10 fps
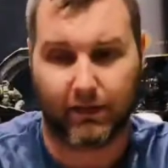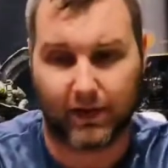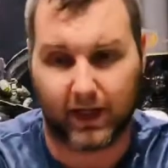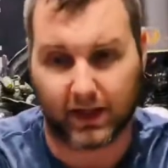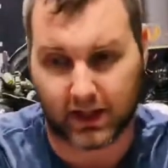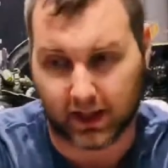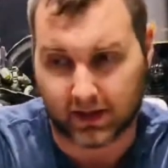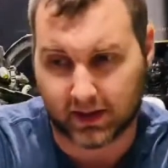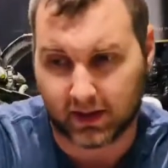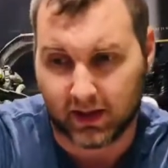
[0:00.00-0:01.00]

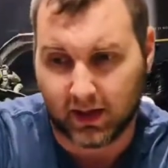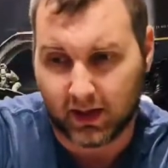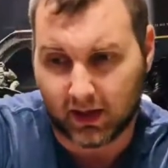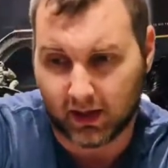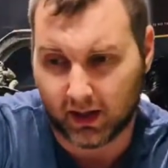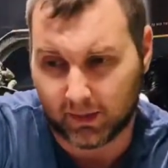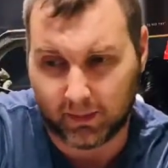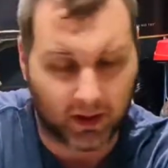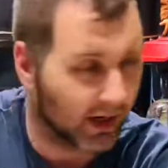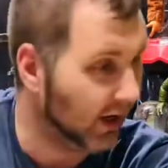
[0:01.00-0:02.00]
VHS.
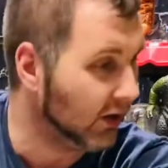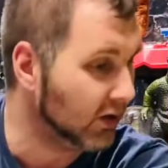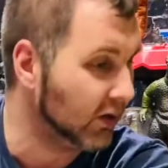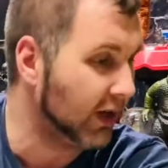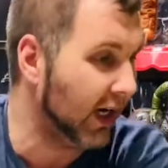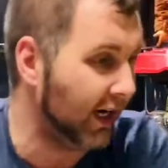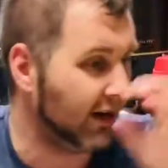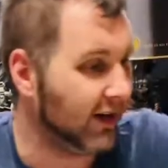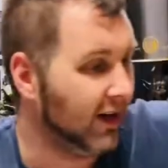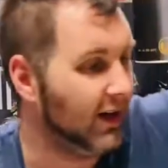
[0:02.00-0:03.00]
I also
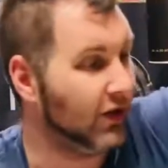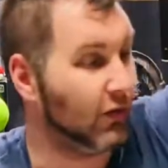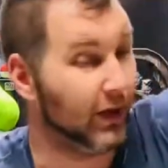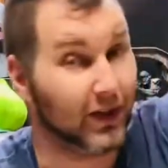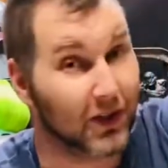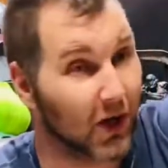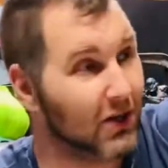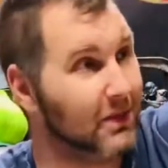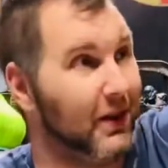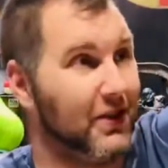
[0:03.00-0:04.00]
got the real
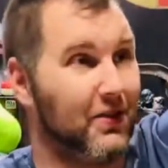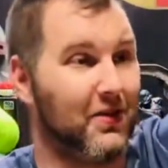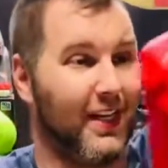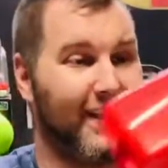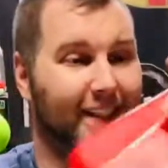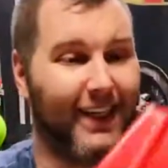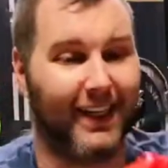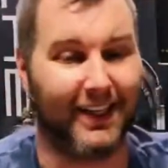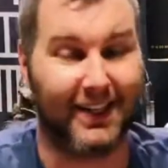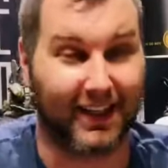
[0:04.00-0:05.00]
Ghostbusters
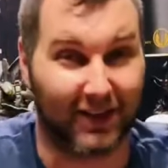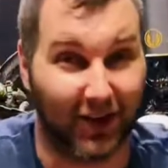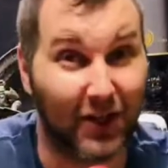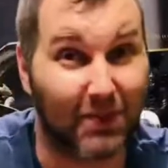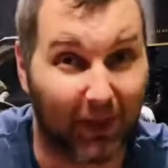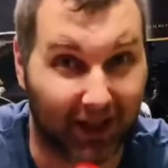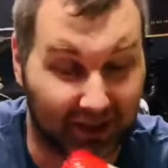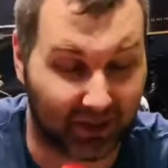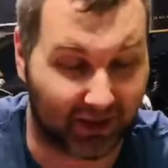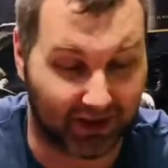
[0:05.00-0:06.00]
1986
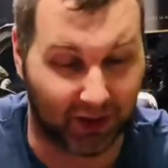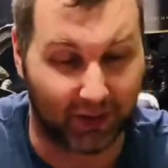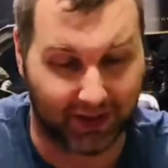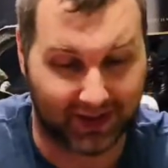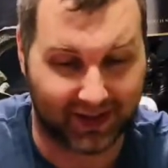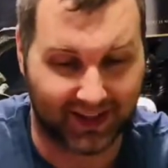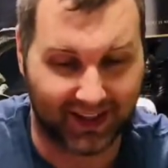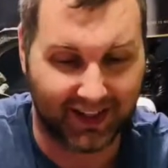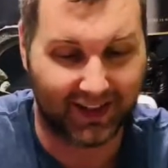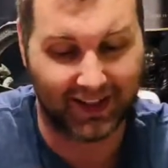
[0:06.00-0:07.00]
lunchbox with thermos.
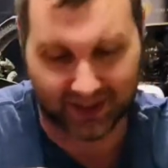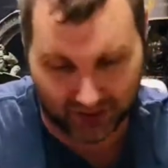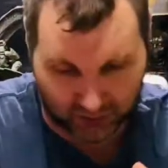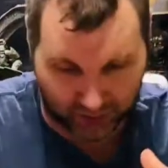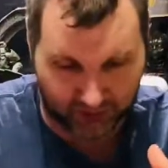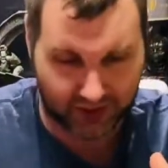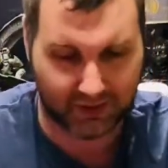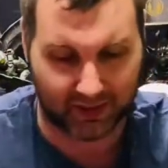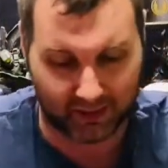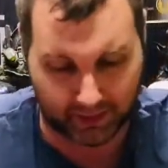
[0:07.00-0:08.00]
This is cool. This is
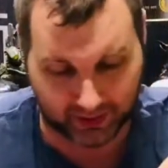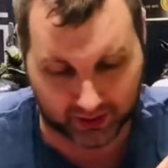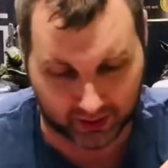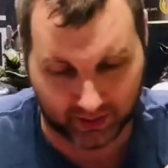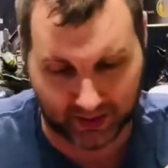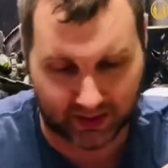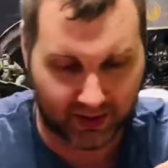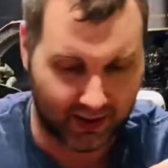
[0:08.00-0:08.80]
made by thermos.